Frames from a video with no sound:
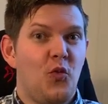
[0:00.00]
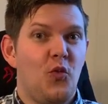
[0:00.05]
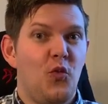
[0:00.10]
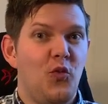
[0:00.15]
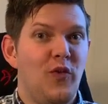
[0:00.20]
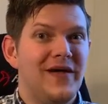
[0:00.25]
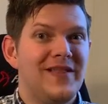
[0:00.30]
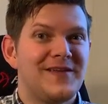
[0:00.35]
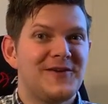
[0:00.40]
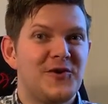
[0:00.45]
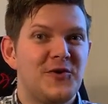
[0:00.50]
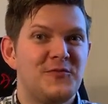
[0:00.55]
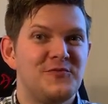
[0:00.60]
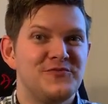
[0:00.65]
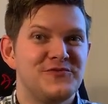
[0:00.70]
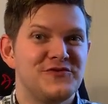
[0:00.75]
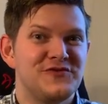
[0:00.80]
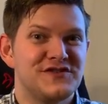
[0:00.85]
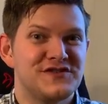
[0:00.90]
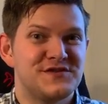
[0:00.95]
Welcome
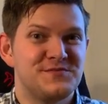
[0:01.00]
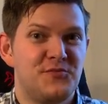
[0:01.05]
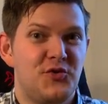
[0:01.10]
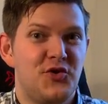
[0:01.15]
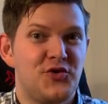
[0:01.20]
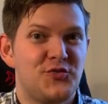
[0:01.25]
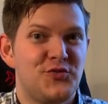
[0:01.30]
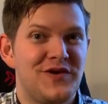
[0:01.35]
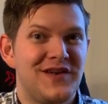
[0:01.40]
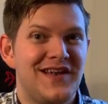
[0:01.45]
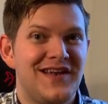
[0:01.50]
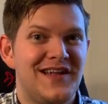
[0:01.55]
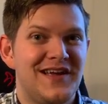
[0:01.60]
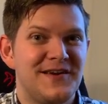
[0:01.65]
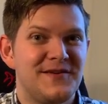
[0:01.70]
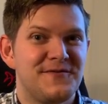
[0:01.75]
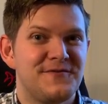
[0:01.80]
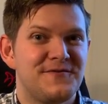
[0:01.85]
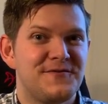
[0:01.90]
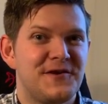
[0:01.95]
to Smart Wheel of
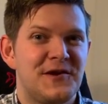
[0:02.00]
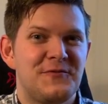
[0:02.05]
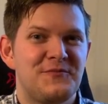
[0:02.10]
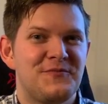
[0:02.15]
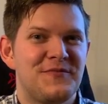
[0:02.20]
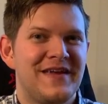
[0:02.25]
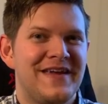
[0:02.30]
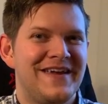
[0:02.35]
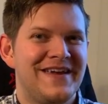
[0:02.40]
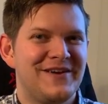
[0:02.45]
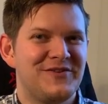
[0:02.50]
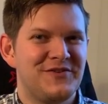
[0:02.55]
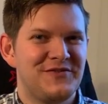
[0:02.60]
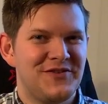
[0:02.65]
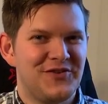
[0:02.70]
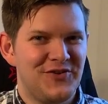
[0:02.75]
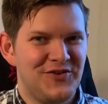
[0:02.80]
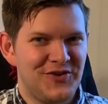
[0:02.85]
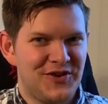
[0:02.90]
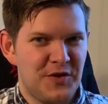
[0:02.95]
Life. Here we
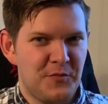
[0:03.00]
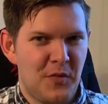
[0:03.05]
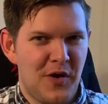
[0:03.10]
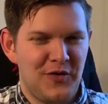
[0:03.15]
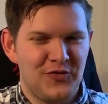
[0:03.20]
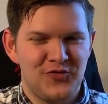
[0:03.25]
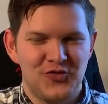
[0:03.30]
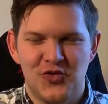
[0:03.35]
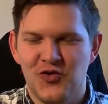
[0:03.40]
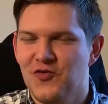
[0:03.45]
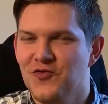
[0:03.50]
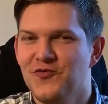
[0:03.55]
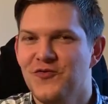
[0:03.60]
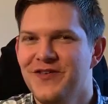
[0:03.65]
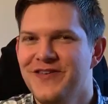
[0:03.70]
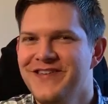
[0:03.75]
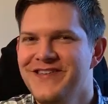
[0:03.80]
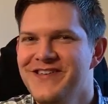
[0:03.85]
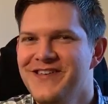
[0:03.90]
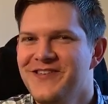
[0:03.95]
talk about
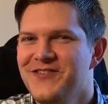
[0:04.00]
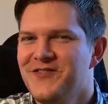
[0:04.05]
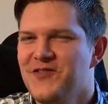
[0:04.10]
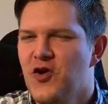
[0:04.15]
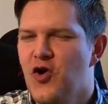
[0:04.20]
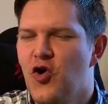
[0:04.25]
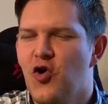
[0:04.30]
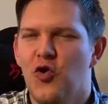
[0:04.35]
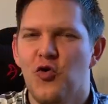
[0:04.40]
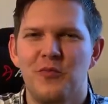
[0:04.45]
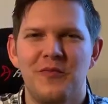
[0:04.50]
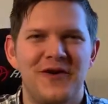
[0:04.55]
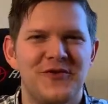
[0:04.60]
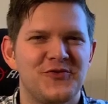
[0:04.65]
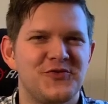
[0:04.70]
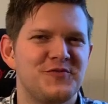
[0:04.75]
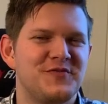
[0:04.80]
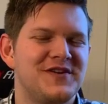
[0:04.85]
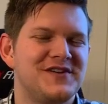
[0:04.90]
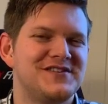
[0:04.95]
convenient home
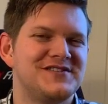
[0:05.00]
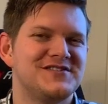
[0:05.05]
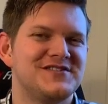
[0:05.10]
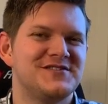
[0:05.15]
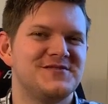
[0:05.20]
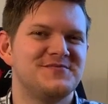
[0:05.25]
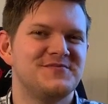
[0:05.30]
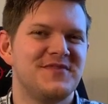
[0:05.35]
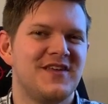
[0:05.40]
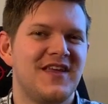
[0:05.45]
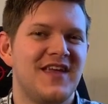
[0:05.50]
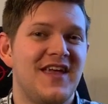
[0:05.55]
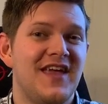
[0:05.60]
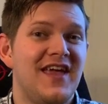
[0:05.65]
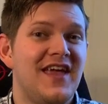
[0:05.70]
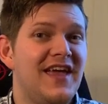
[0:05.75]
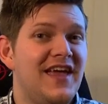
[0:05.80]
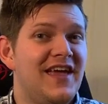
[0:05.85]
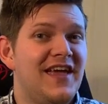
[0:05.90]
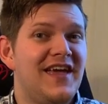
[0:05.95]
automation.
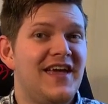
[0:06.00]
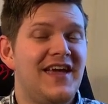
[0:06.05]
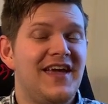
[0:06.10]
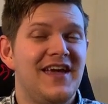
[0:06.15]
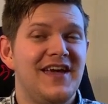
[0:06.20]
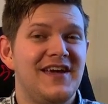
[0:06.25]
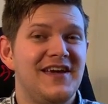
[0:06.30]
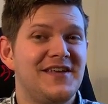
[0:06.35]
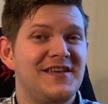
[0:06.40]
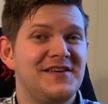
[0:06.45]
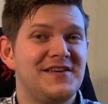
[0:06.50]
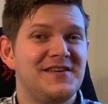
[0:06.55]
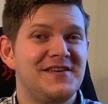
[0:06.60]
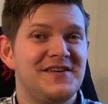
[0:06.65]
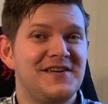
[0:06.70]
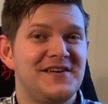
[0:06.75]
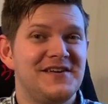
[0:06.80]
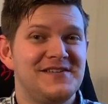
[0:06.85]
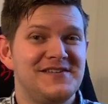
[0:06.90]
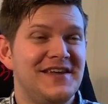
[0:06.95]
And
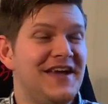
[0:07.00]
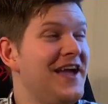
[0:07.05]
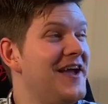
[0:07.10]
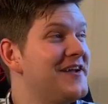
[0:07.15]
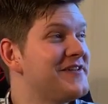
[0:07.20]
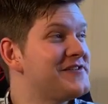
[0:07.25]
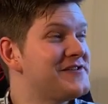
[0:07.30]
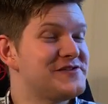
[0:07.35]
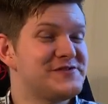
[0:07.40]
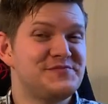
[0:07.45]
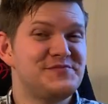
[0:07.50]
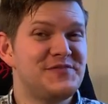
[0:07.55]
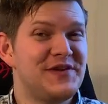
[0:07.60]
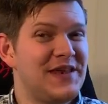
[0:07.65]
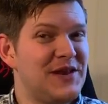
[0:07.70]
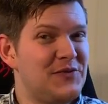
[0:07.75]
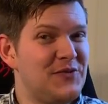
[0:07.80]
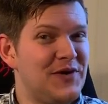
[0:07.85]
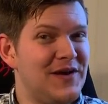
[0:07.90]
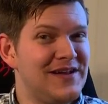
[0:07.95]
yeah, it's
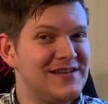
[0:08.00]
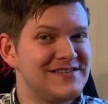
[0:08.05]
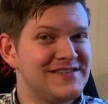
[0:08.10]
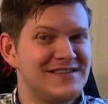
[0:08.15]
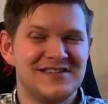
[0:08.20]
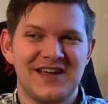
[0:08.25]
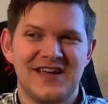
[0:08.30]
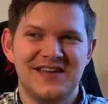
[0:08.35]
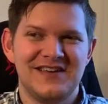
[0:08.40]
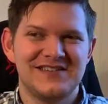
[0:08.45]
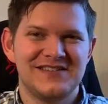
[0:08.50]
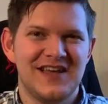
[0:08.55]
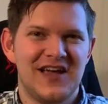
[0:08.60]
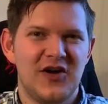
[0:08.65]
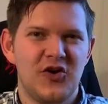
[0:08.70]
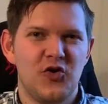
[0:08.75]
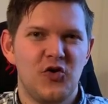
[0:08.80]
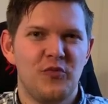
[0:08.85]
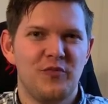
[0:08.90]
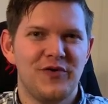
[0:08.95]
been a while since
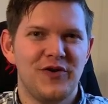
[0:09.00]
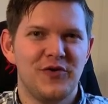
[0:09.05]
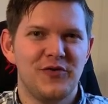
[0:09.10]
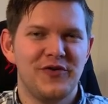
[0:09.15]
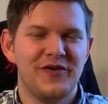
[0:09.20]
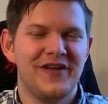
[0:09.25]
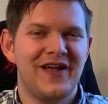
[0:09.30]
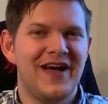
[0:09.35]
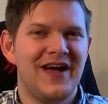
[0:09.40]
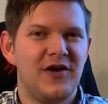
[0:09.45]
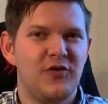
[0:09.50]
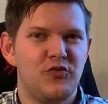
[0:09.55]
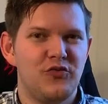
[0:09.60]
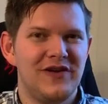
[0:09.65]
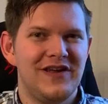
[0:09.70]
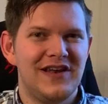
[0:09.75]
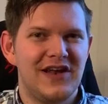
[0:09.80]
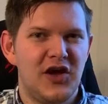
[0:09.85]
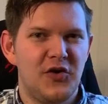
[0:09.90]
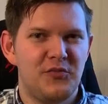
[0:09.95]
I uploaded a
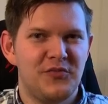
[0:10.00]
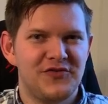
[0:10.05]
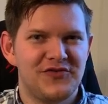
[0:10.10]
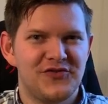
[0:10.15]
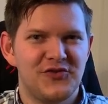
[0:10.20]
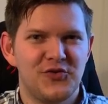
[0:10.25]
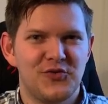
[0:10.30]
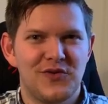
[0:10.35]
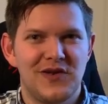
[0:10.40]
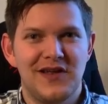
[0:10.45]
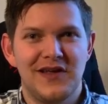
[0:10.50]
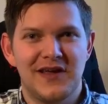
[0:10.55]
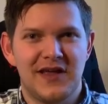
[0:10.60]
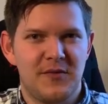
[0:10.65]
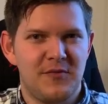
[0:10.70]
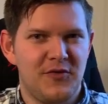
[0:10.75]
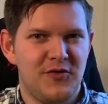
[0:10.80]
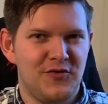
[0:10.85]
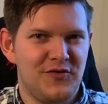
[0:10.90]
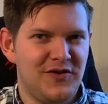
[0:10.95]
real episode like
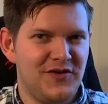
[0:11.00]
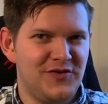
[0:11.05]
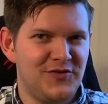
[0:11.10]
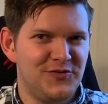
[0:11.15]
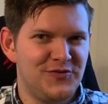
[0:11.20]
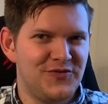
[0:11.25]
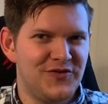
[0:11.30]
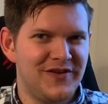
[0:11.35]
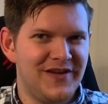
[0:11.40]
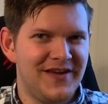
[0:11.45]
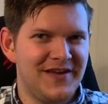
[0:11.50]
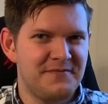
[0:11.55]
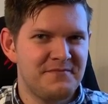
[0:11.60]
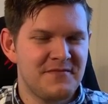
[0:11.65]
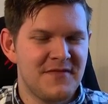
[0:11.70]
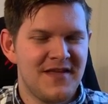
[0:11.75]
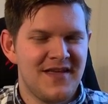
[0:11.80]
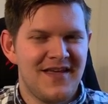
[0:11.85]
I'm going to do today.